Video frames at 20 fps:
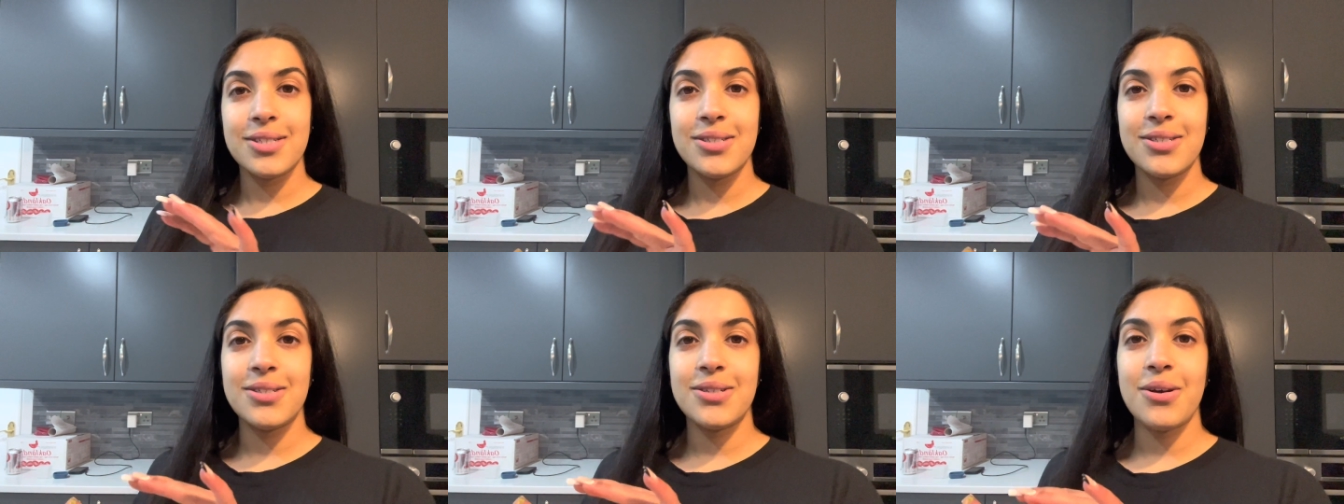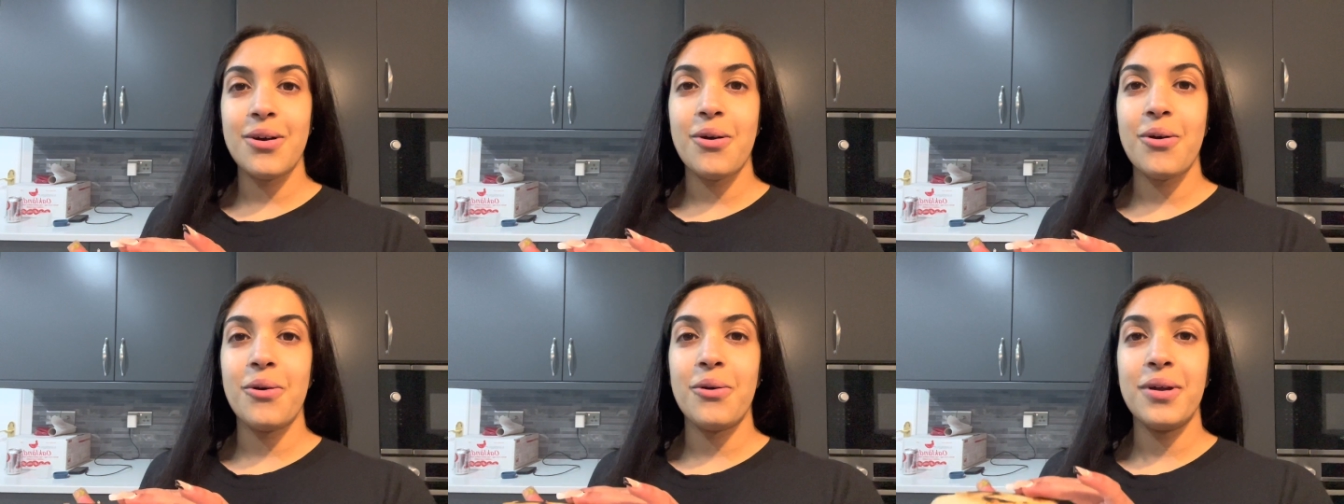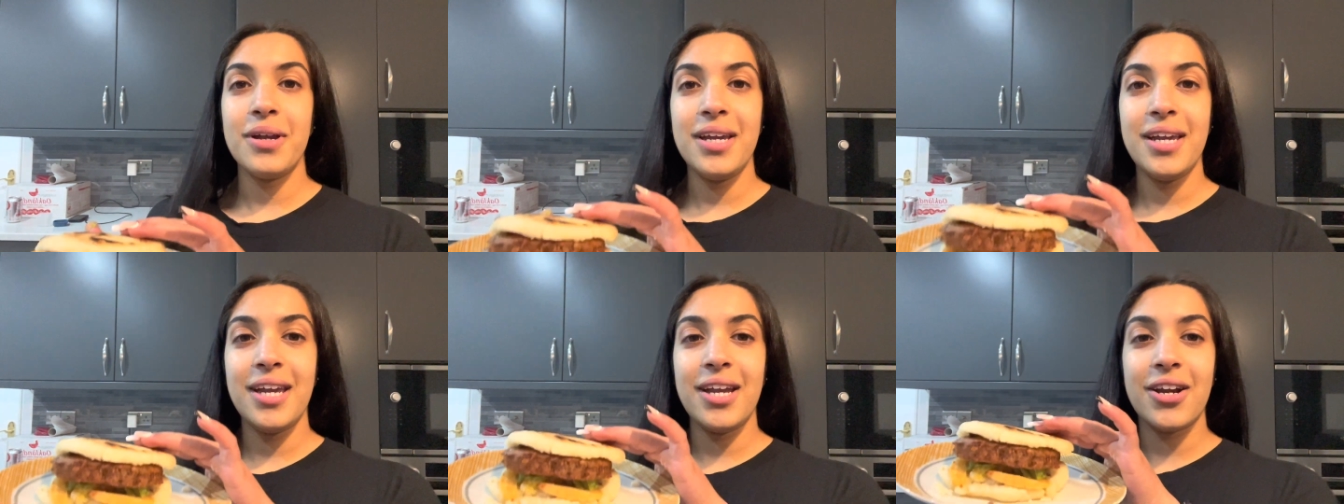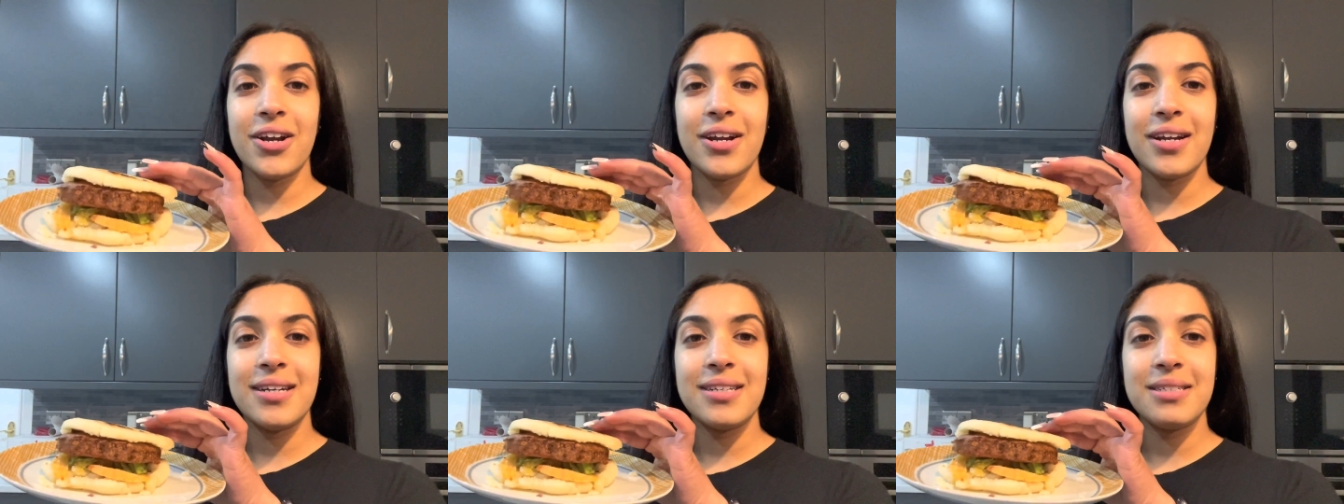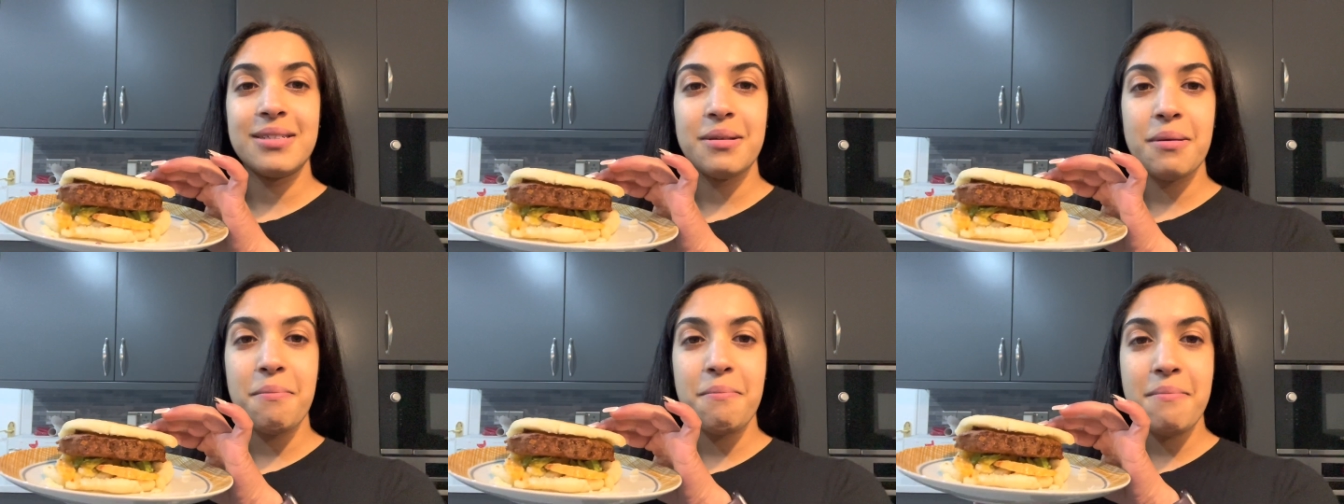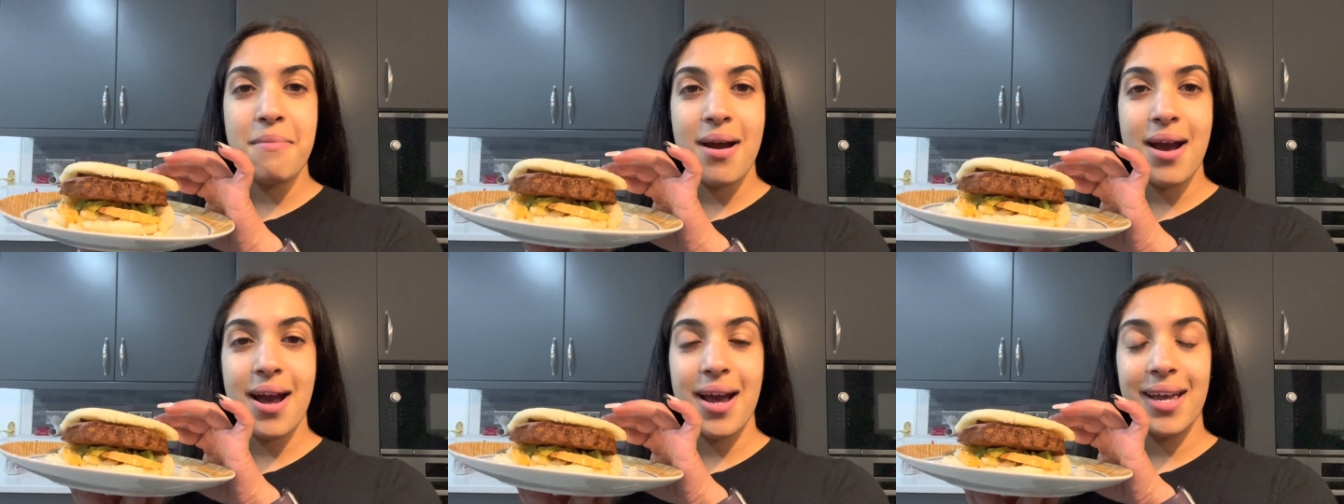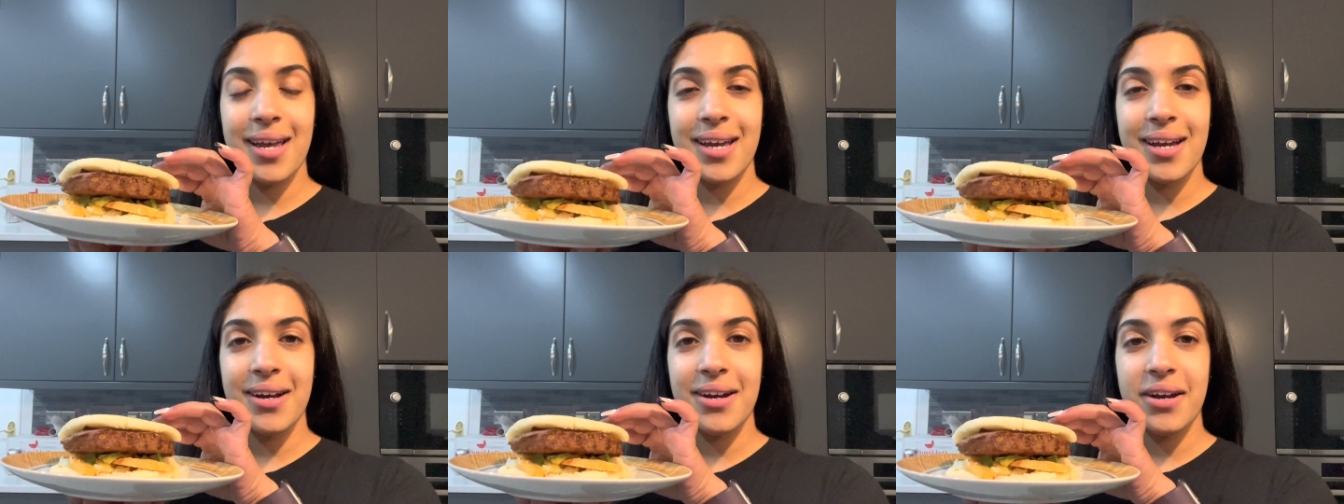So here is my
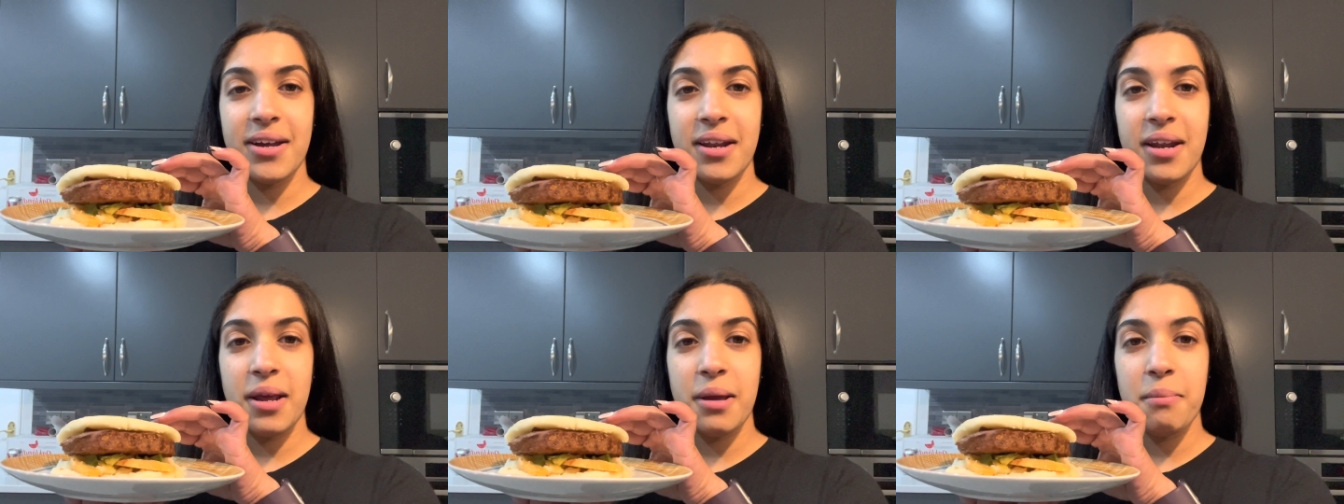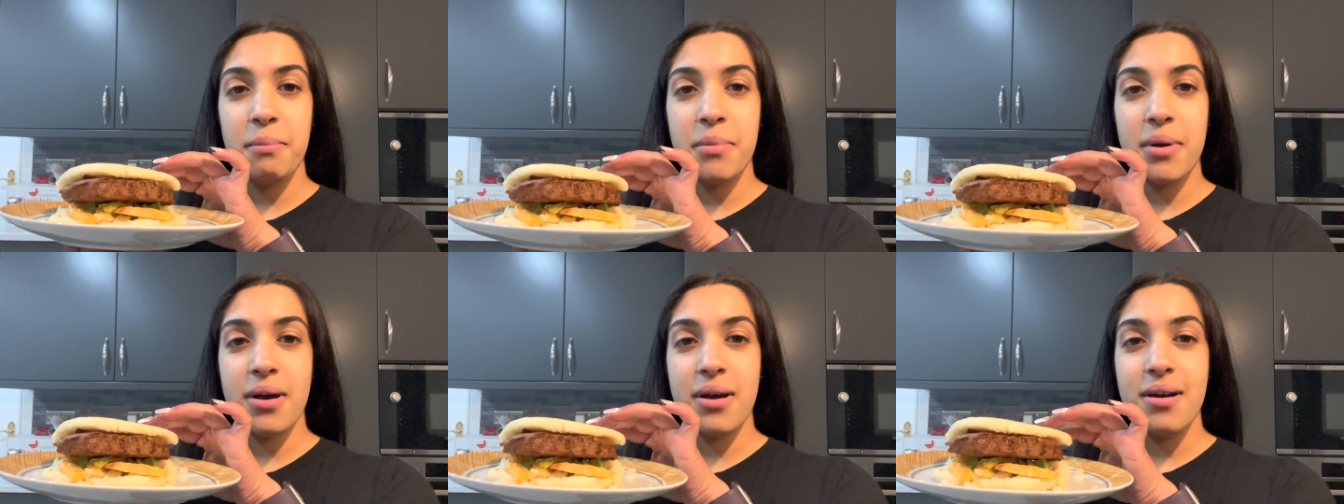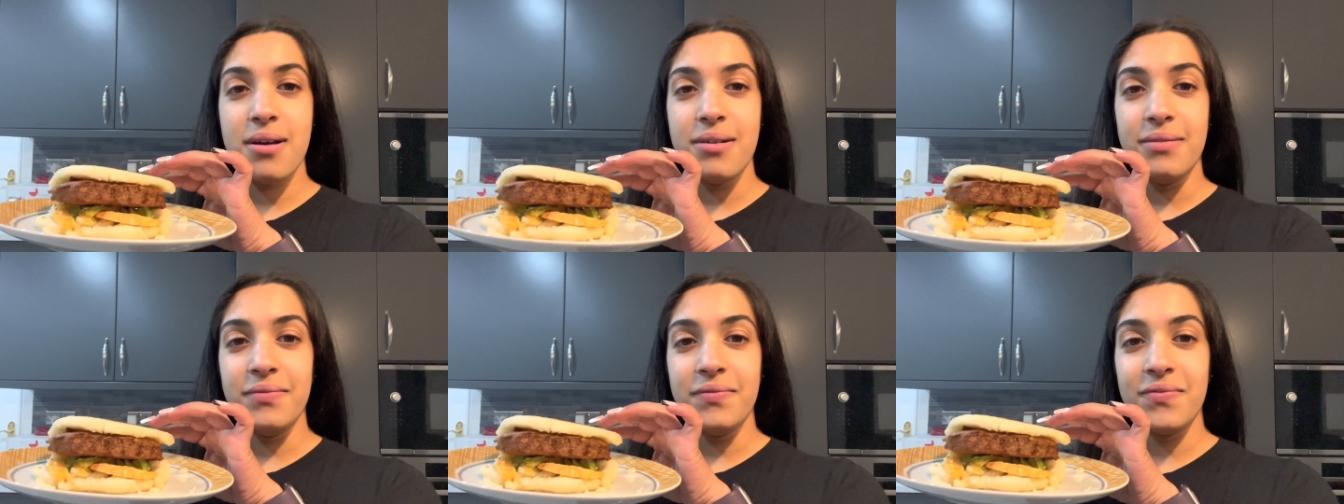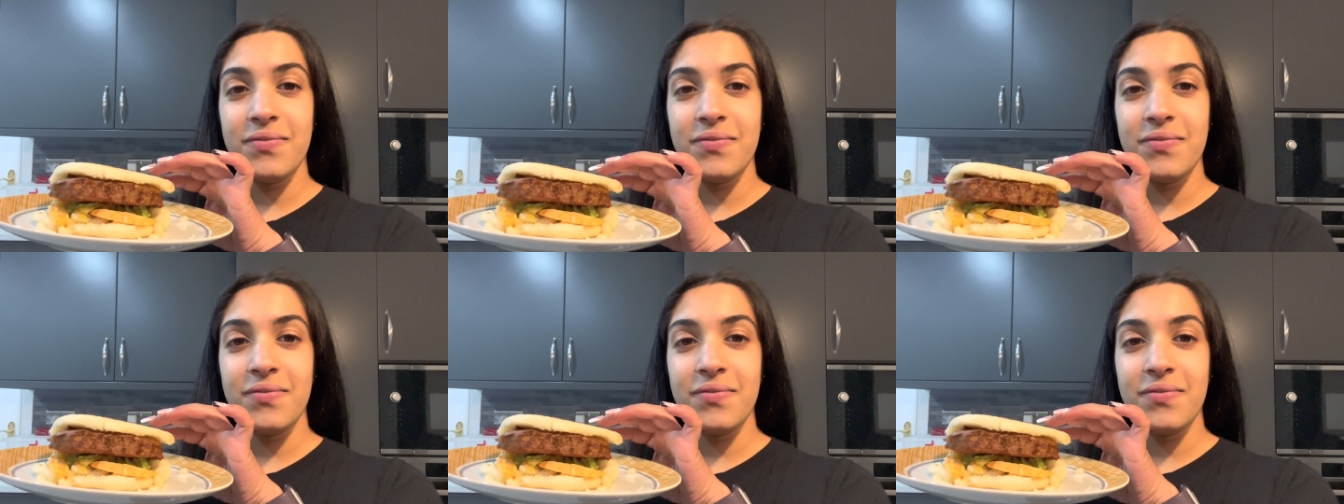arepa.